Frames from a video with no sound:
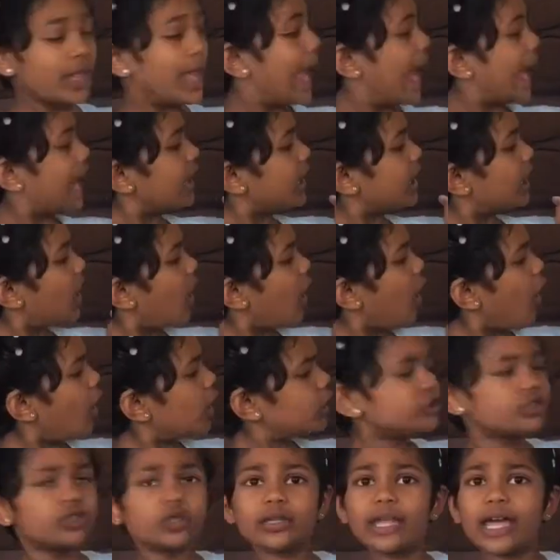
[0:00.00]
And
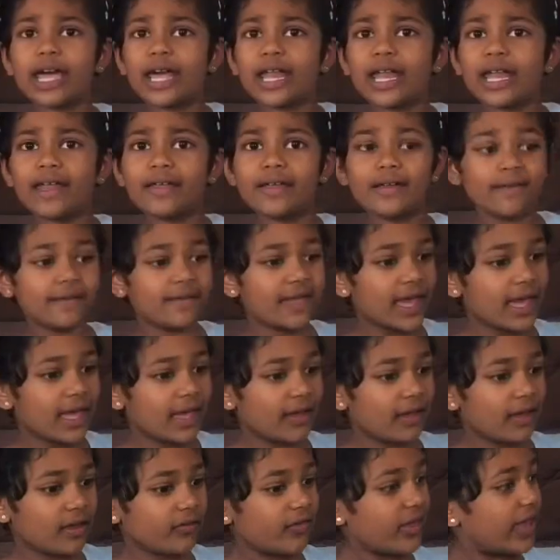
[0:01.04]
also they
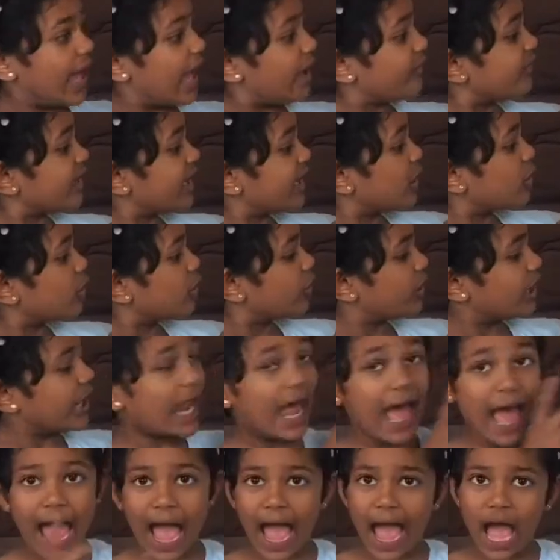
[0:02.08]
have included
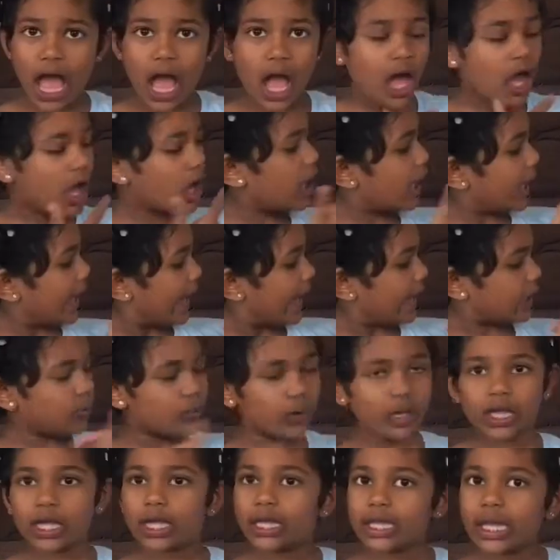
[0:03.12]
a
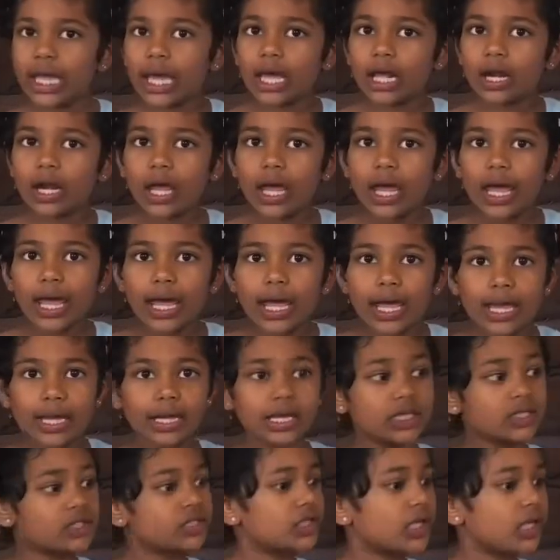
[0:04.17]
Hedwig in there, and
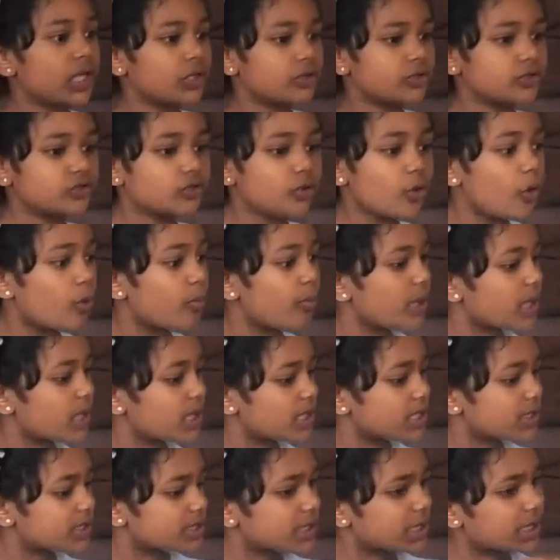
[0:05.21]
it's like so
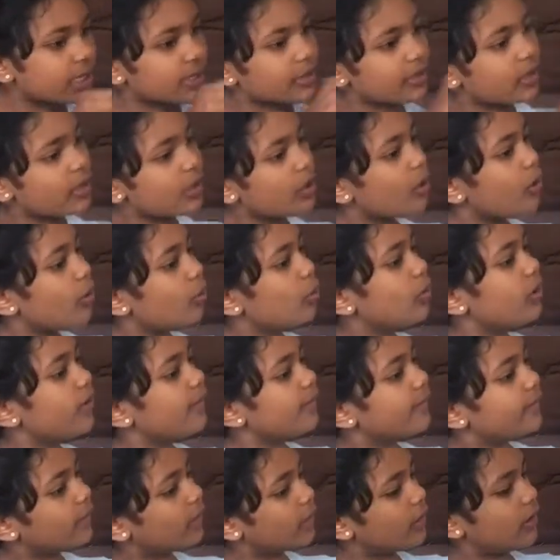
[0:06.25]
amazing
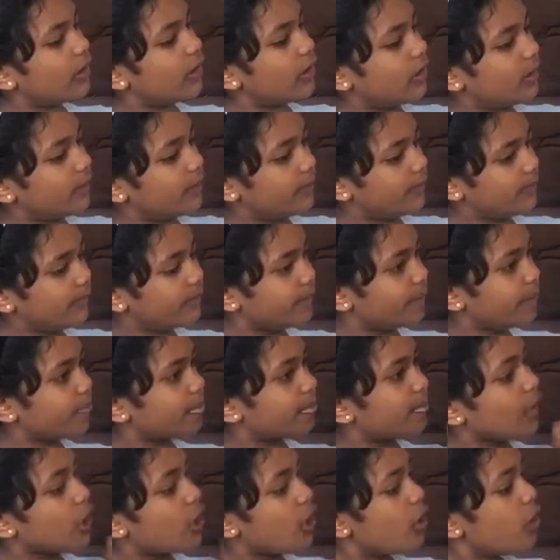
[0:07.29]
with
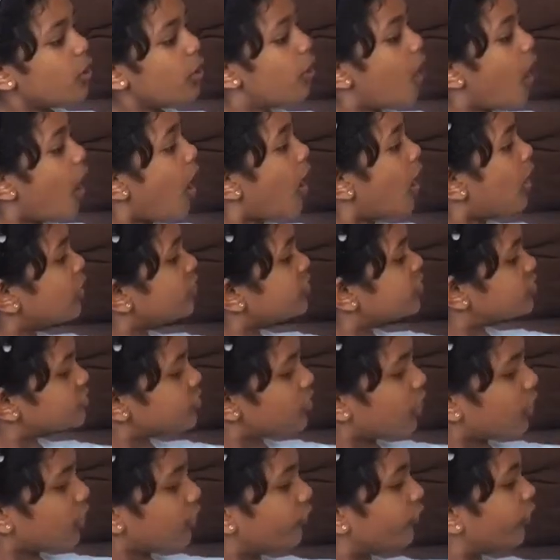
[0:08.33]
lots of